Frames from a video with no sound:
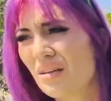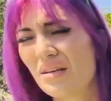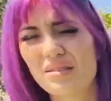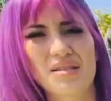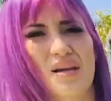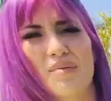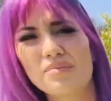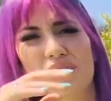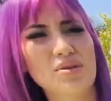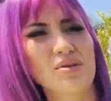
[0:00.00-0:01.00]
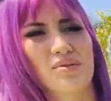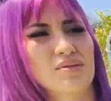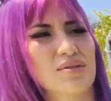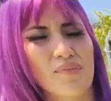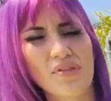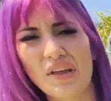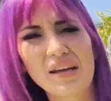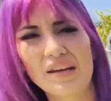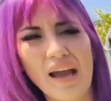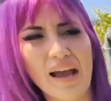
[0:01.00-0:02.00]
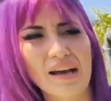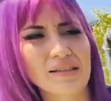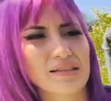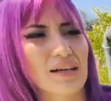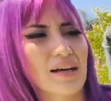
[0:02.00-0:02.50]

in something, and